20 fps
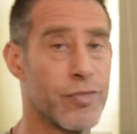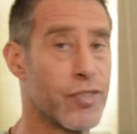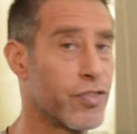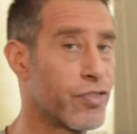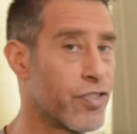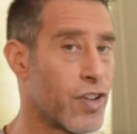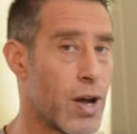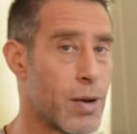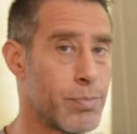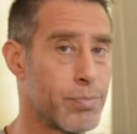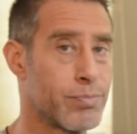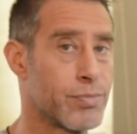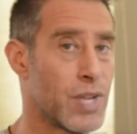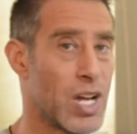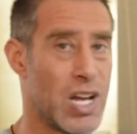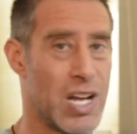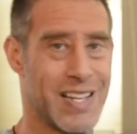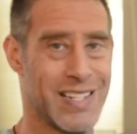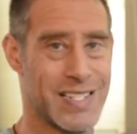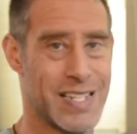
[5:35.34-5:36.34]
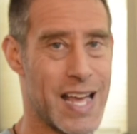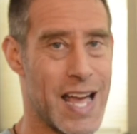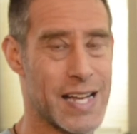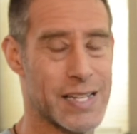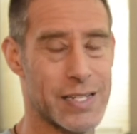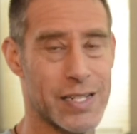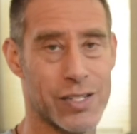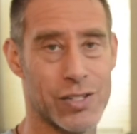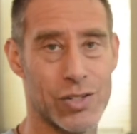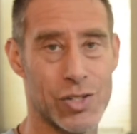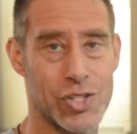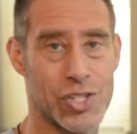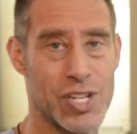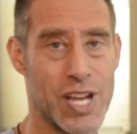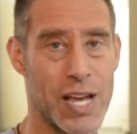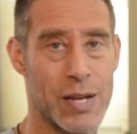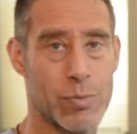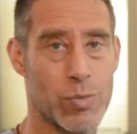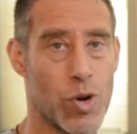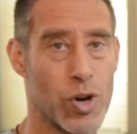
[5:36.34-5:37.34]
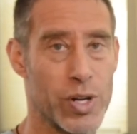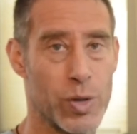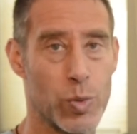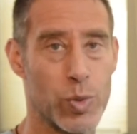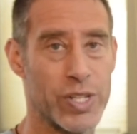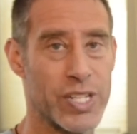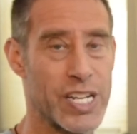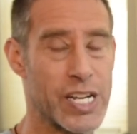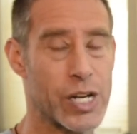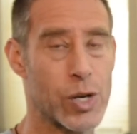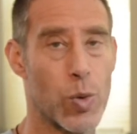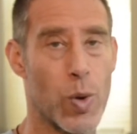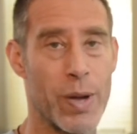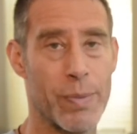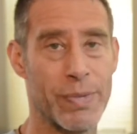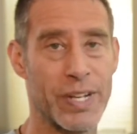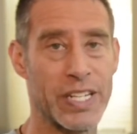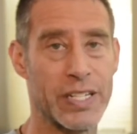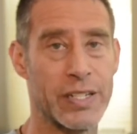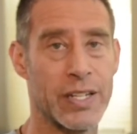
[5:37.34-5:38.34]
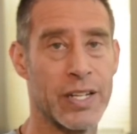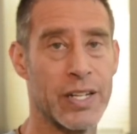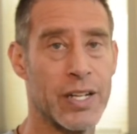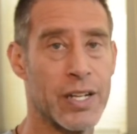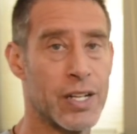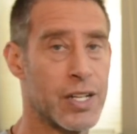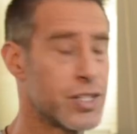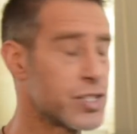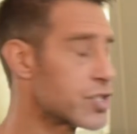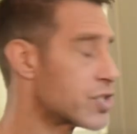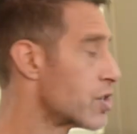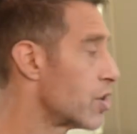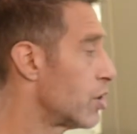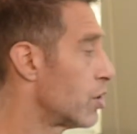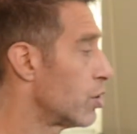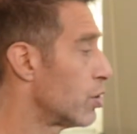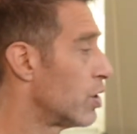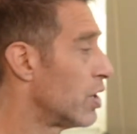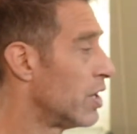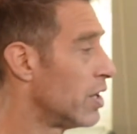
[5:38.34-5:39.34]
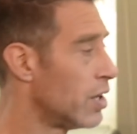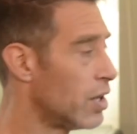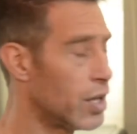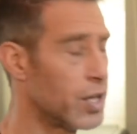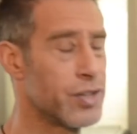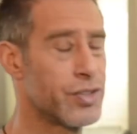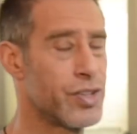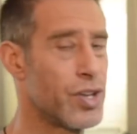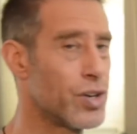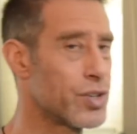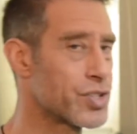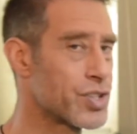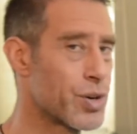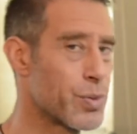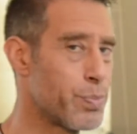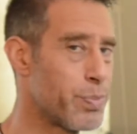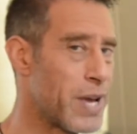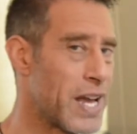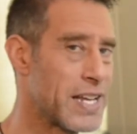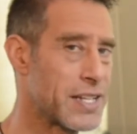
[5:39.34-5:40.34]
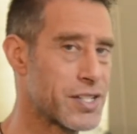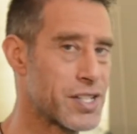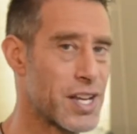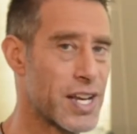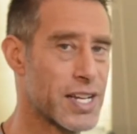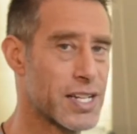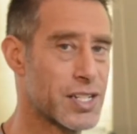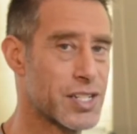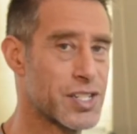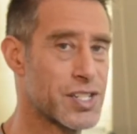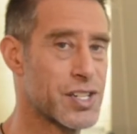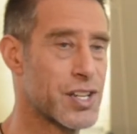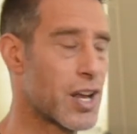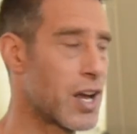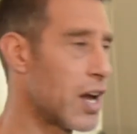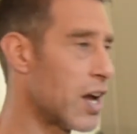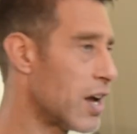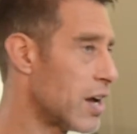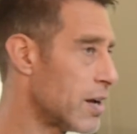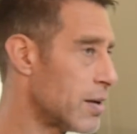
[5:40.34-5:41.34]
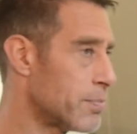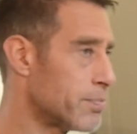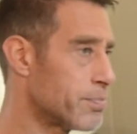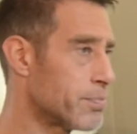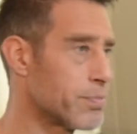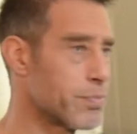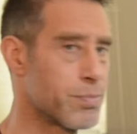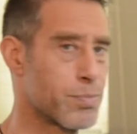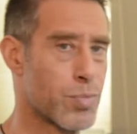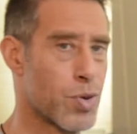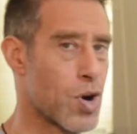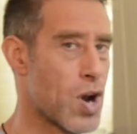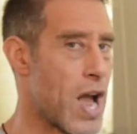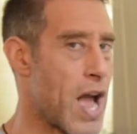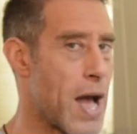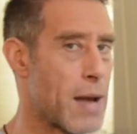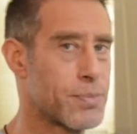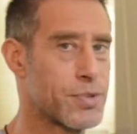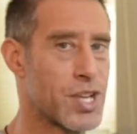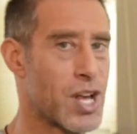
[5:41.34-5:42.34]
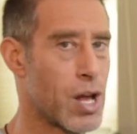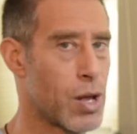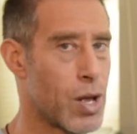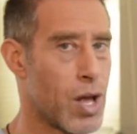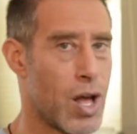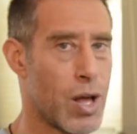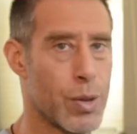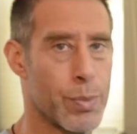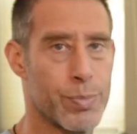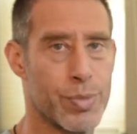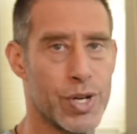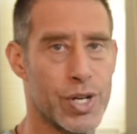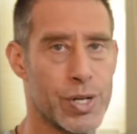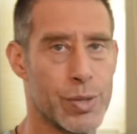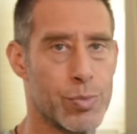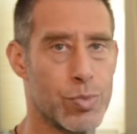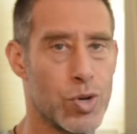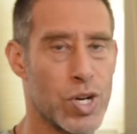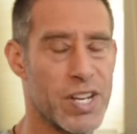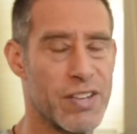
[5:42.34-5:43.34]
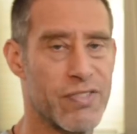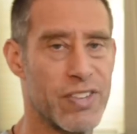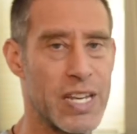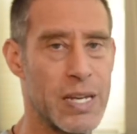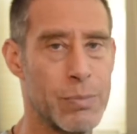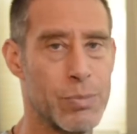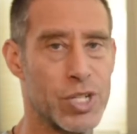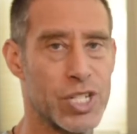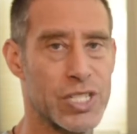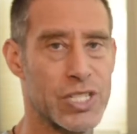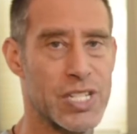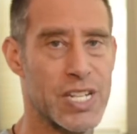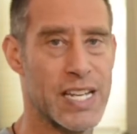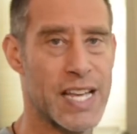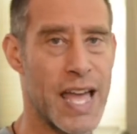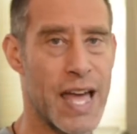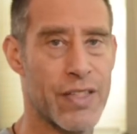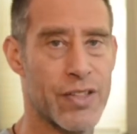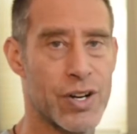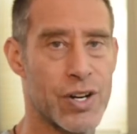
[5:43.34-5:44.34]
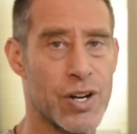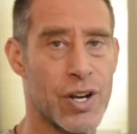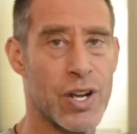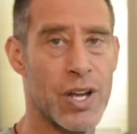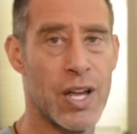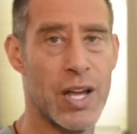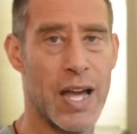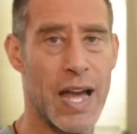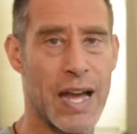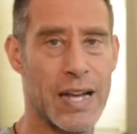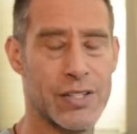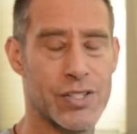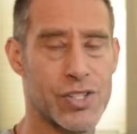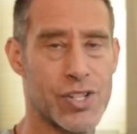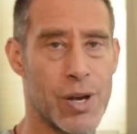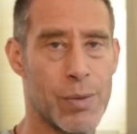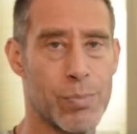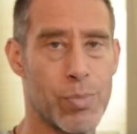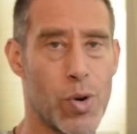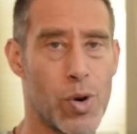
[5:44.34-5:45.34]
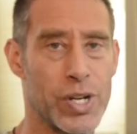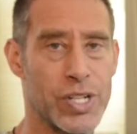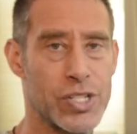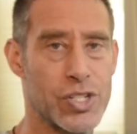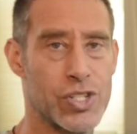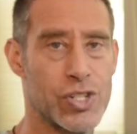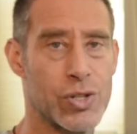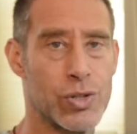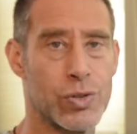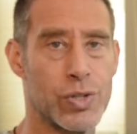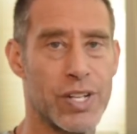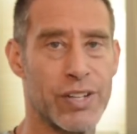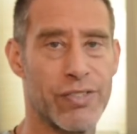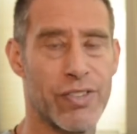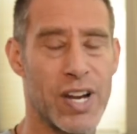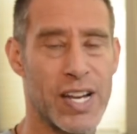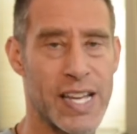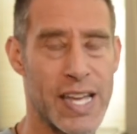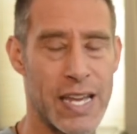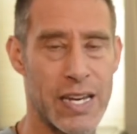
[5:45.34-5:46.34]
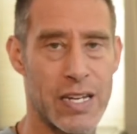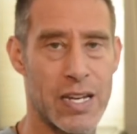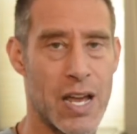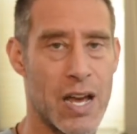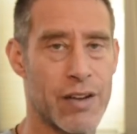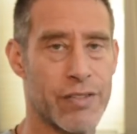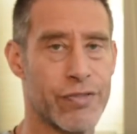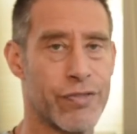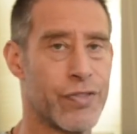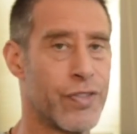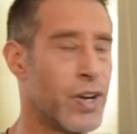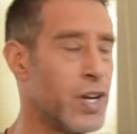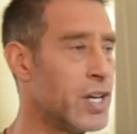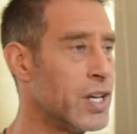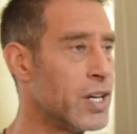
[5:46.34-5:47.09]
from a technical standpoint with the equipment. So those are basics. Perhaps I'll put a brief ebook together at some point soon if I get enough